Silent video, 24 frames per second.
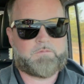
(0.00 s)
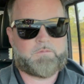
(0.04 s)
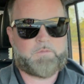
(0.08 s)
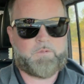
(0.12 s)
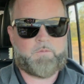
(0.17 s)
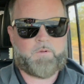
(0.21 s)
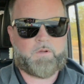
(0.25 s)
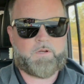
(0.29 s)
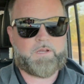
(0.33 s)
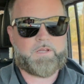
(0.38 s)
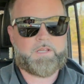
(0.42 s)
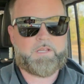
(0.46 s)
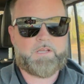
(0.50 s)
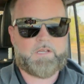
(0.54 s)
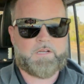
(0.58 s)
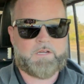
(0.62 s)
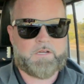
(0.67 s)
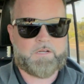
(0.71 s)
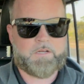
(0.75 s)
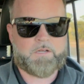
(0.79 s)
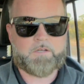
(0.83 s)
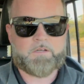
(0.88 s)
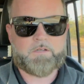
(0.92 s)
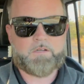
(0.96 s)
We want to
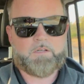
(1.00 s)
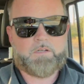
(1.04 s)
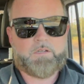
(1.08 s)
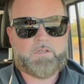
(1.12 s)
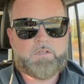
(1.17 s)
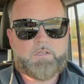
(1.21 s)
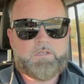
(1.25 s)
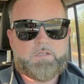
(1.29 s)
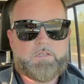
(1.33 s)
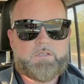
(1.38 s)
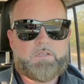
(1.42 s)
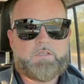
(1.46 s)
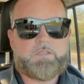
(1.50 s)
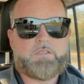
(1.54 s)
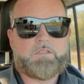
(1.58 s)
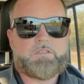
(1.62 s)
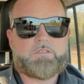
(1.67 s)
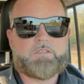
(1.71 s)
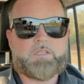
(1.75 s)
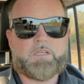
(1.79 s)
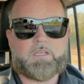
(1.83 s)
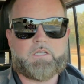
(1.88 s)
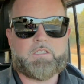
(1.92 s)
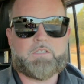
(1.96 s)
hear
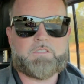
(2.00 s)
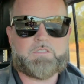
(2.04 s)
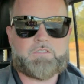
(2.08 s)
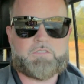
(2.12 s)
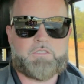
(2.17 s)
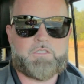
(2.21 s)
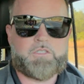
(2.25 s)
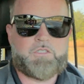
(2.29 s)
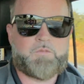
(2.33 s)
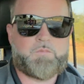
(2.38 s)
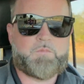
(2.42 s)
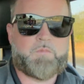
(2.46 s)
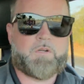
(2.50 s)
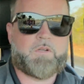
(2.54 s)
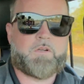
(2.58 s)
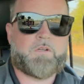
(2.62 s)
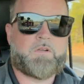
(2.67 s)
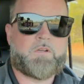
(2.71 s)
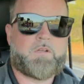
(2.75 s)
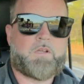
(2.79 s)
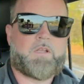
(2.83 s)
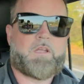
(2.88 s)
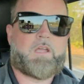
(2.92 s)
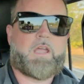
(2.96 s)
the
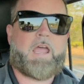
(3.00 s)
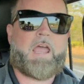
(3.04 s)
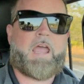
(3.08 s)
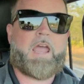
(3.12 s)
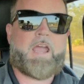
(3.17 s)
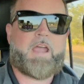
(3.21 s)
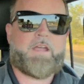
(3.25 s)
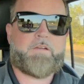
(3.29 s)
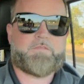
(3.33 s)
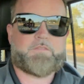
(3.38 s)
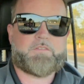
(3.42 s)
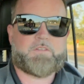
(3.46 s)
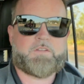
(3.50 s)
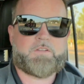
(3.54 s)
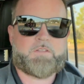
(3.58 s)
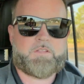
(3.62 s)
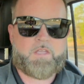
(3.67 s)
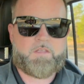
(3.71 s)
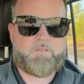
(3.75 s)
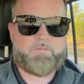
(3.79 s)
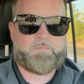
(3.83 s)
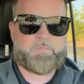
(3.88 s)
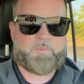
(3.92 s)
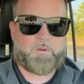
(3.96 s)
consumer after
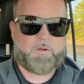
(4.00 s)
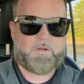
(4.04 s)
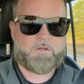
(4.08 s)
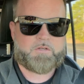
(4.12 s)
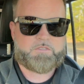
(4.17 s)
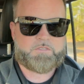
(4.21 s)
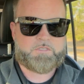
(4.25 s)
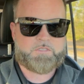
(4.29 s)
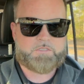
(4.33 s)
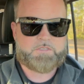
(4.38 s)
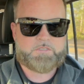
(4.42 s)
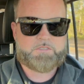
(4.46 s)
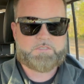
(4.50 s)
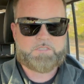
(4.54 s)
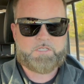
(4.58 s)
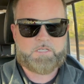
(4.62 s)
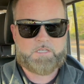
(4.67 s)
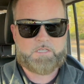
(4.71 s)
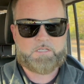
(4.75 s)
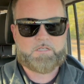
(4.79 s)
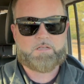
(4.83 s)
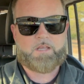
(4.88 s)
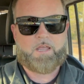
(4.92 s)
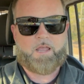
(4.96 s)
they've purchased
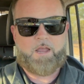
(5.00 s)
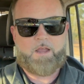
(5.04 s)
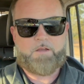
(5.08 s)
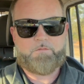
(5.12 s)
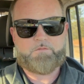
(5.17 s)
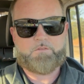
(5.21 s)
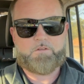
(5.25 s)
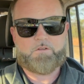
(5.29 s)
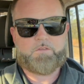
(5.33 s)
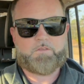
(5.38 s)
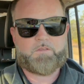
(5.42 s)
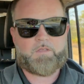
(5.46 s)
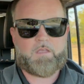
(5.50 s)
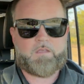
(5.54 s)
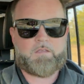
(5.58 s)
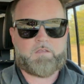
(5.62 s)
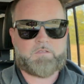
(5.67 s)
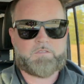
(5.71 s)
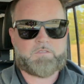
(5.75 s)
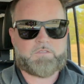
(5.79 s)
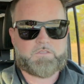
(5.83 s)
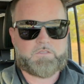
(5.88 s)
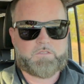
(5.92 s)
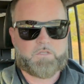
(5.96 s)
it, after they
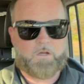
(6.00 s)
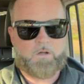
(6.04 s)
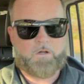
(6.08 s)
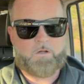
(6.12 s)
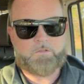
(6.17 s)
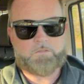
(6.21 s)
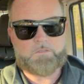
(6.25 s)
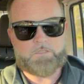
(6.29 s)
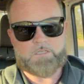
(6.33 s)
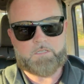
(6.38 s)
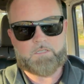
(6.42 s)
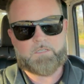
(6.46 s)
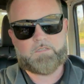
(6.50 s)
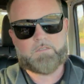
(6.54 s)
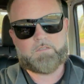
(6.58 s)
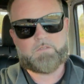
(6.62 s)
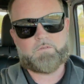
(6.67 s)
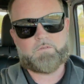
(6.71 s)
installed it,